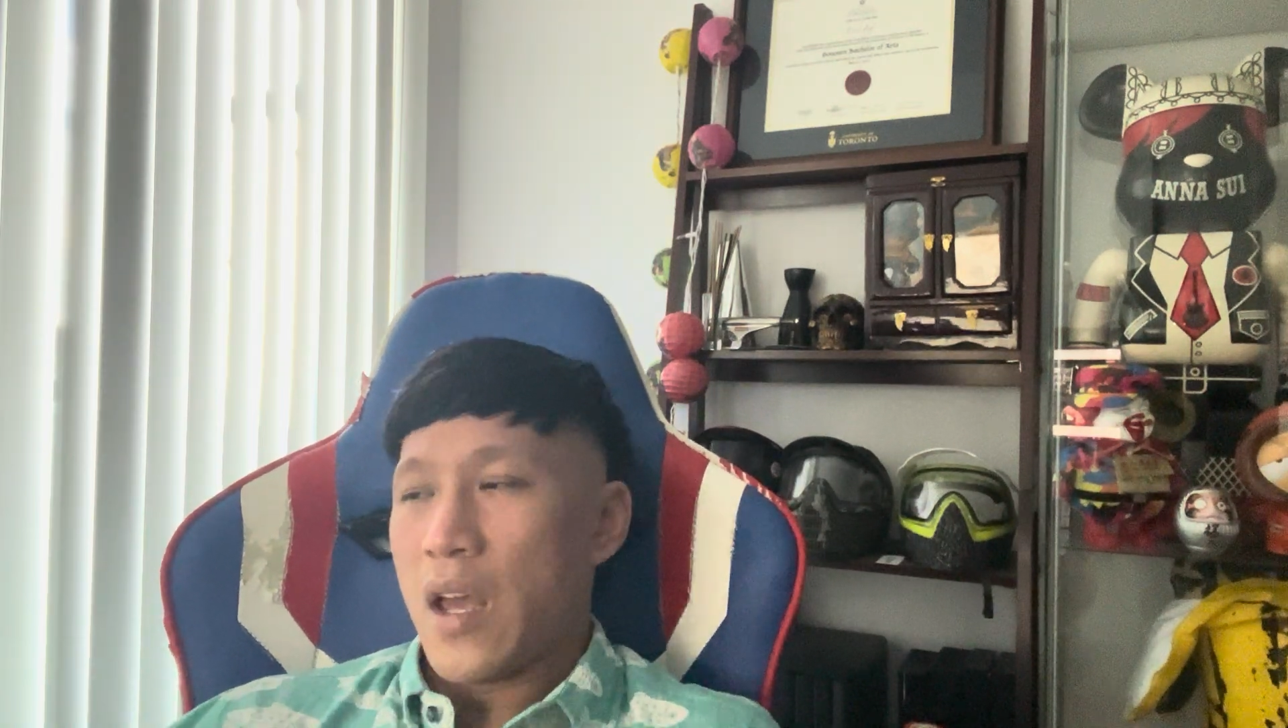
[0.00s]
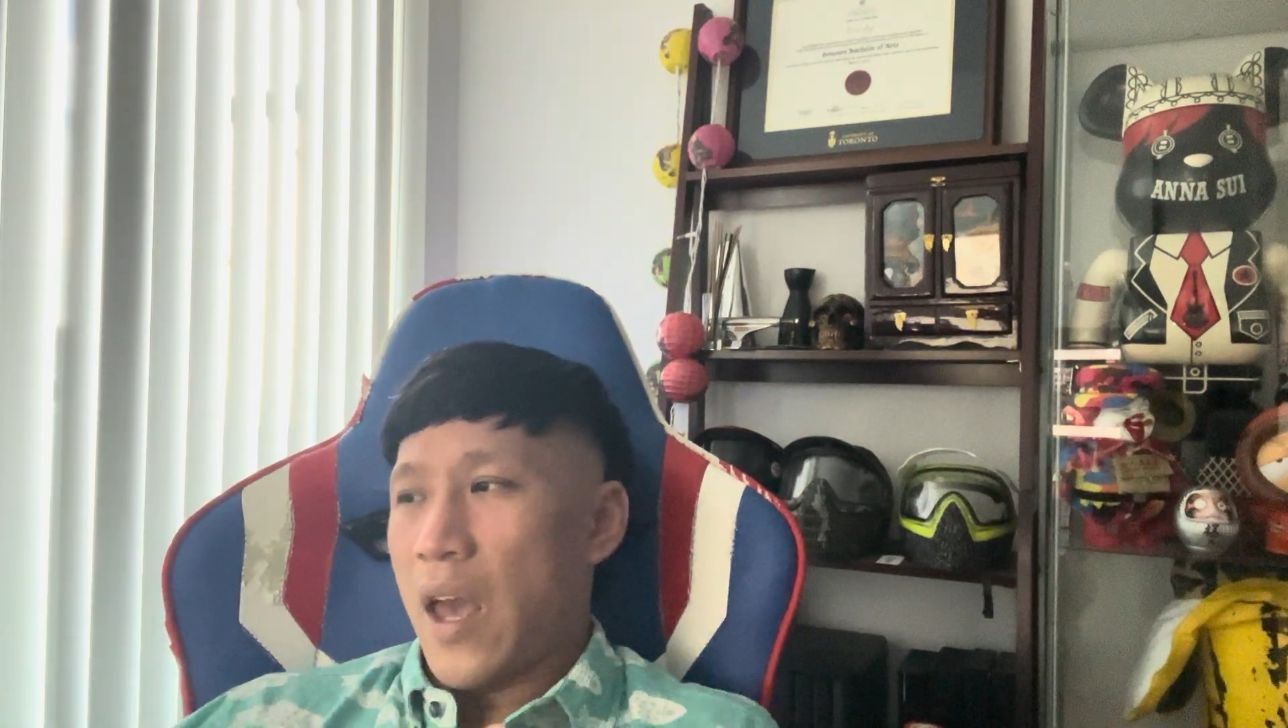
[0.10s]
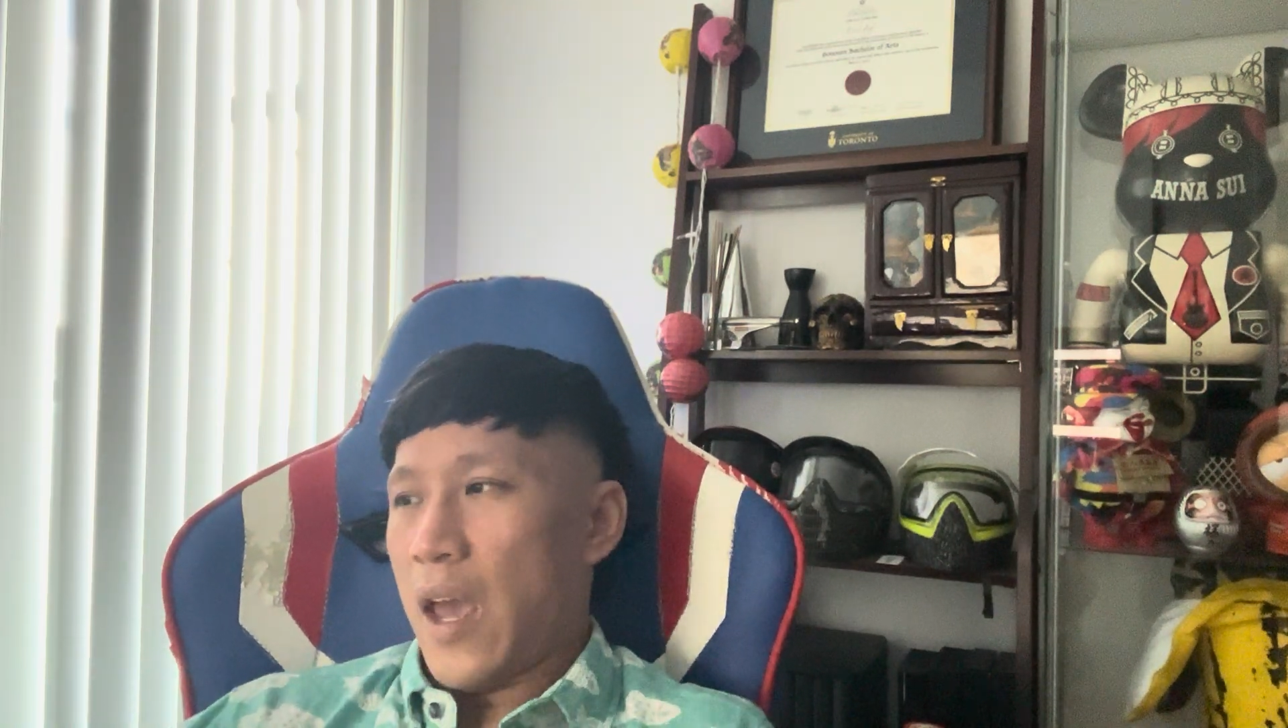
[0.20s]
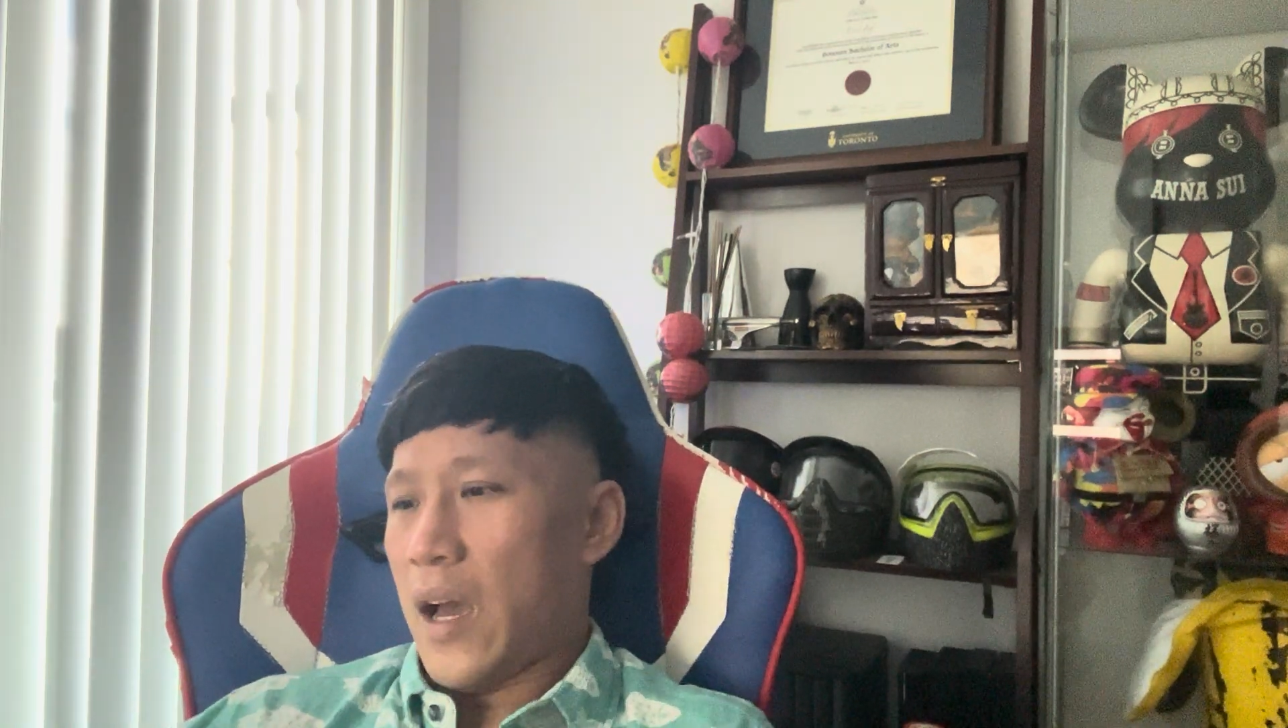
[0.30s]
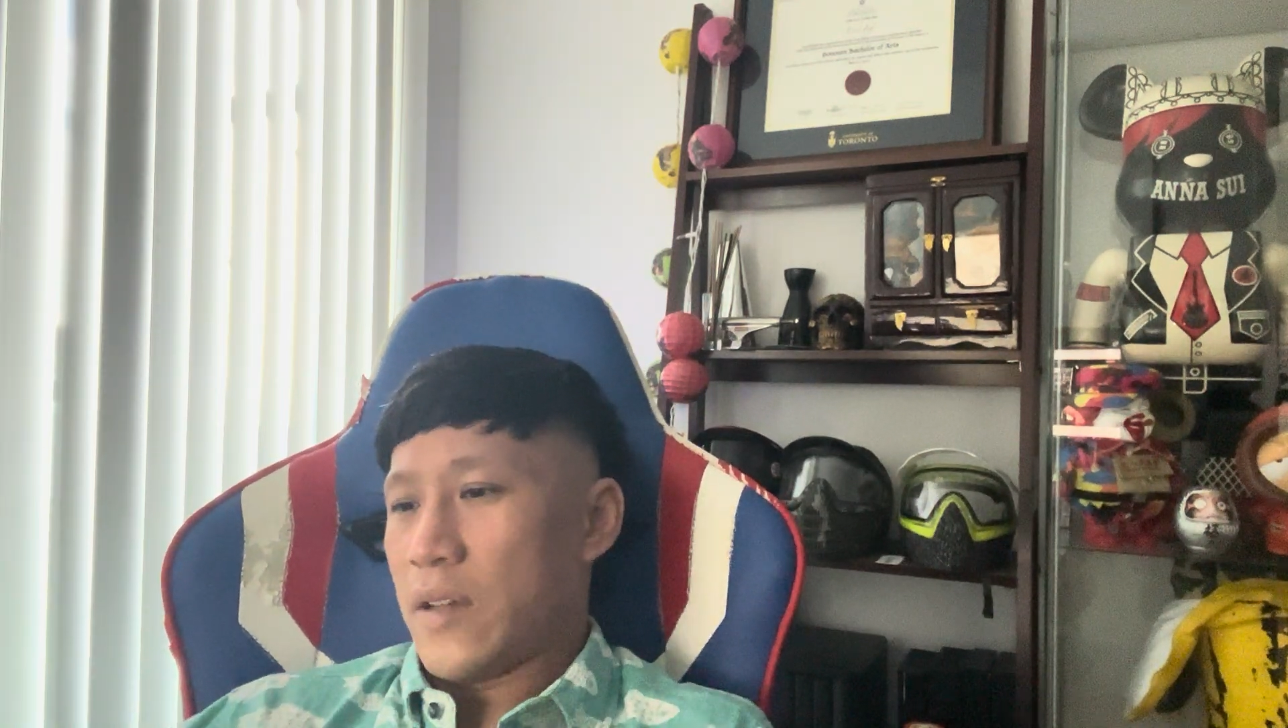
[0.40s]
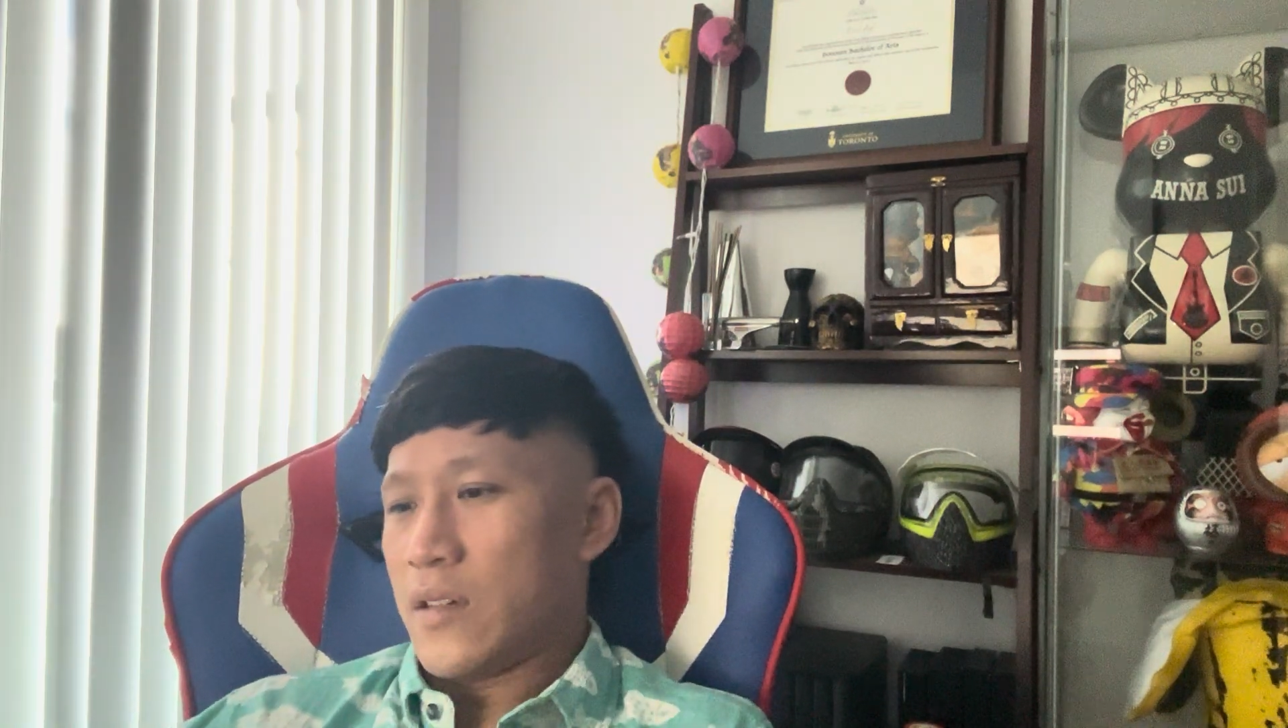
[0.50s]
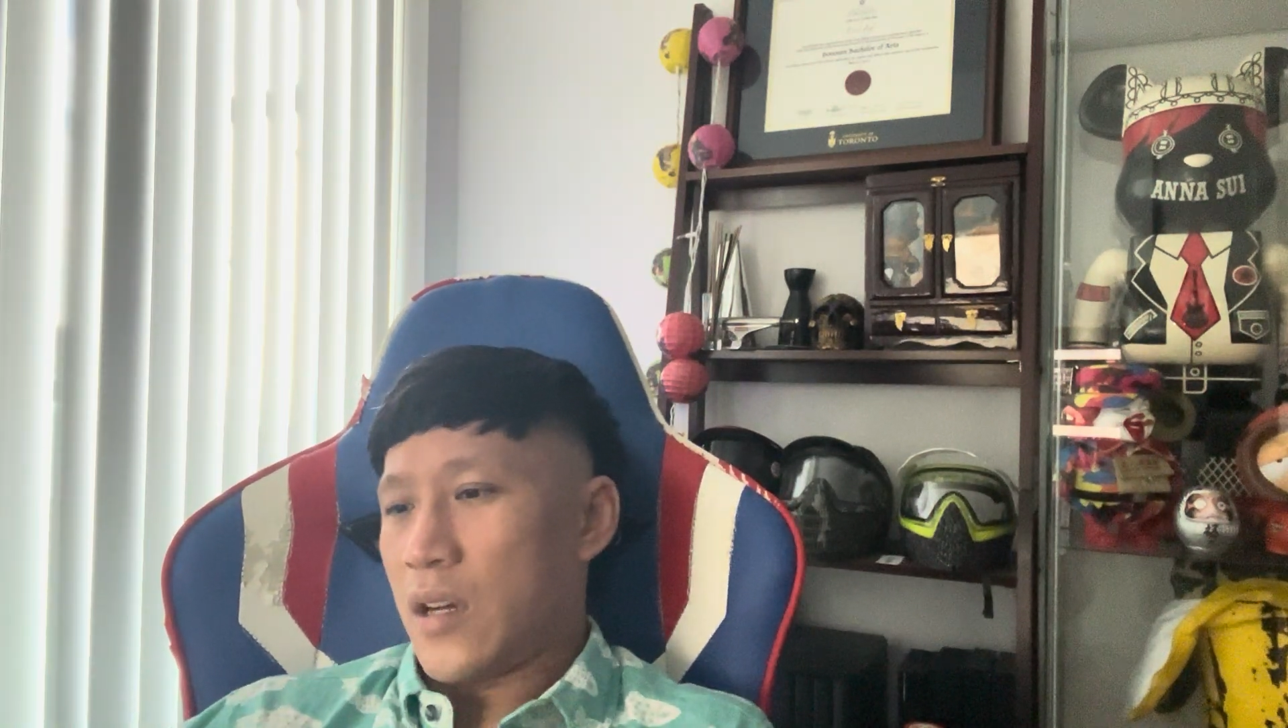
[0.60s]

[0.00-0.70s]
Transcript: And